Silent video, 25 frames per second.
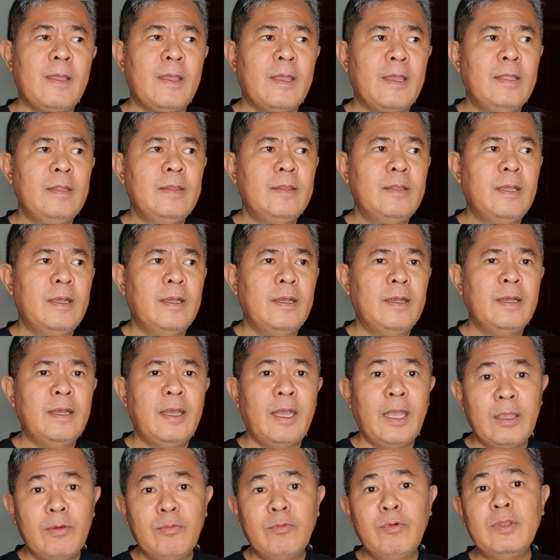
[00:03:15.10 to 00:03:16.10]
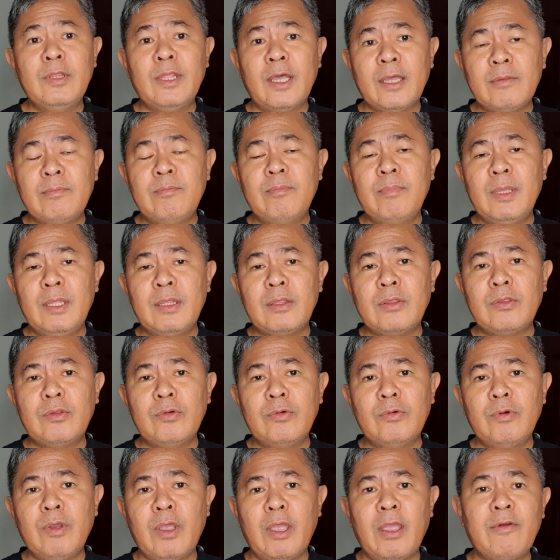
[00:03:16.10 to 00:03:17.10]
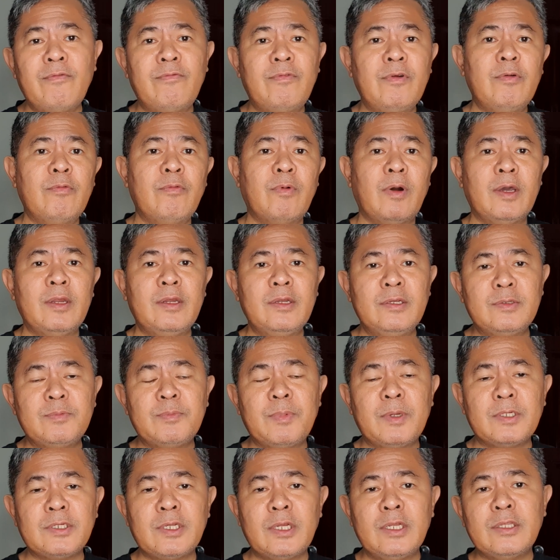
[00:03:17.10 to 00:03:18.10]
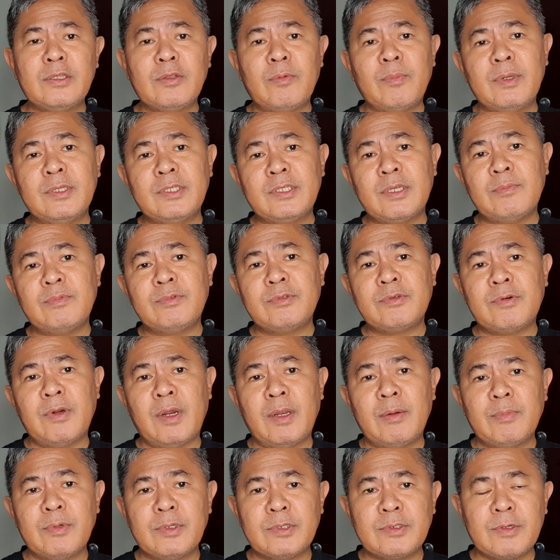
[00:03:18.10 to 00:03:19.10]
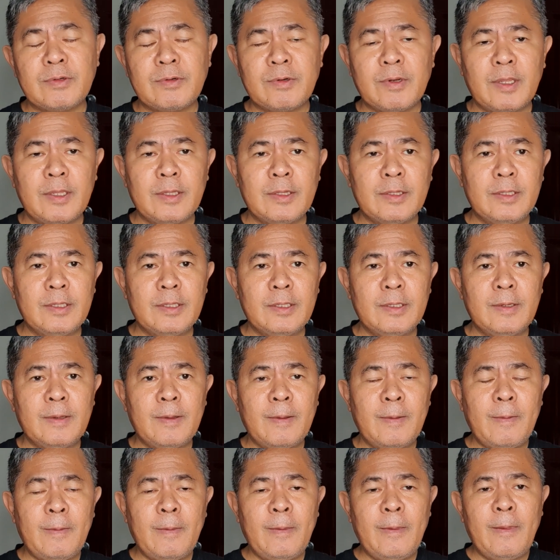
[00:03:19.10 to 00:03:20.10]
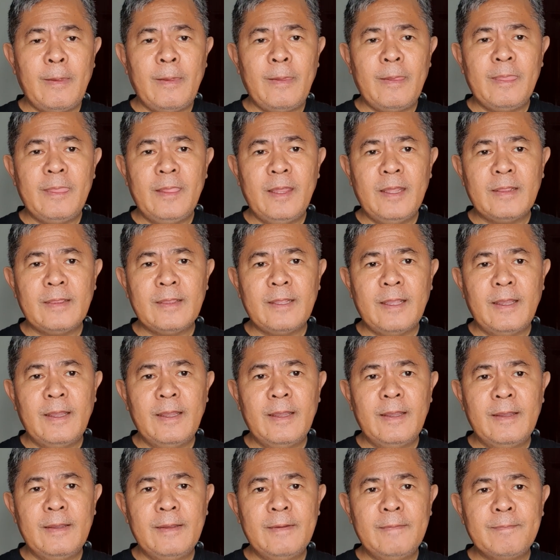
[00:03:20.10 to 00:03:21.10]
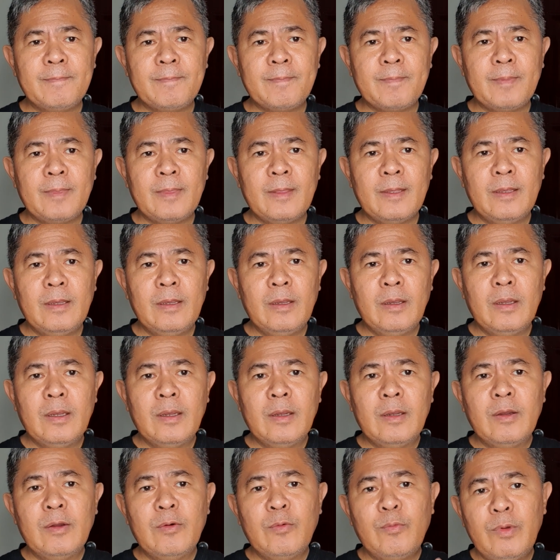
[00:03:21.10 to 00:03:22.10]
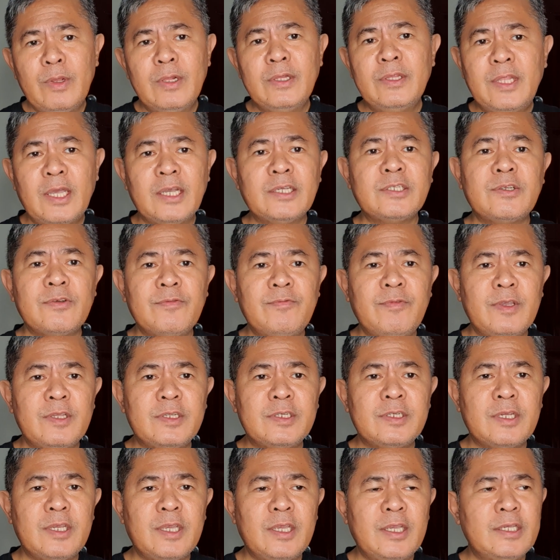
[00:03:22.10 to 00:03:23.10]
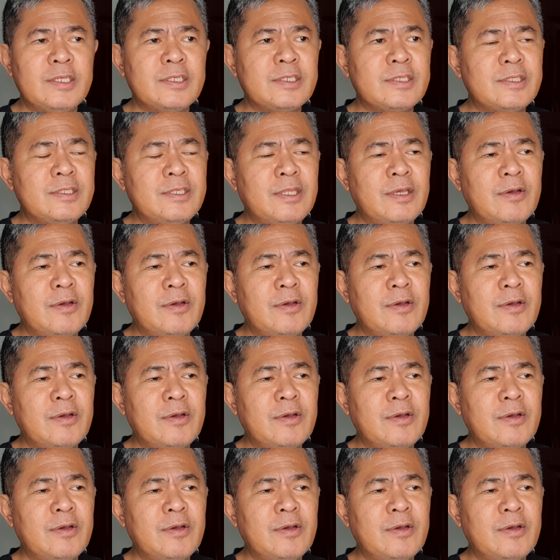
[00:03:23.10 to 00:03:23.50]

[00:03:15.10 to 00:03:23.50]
and I would admit to everyone, especially to my subscribers already, that Wil Dasovich is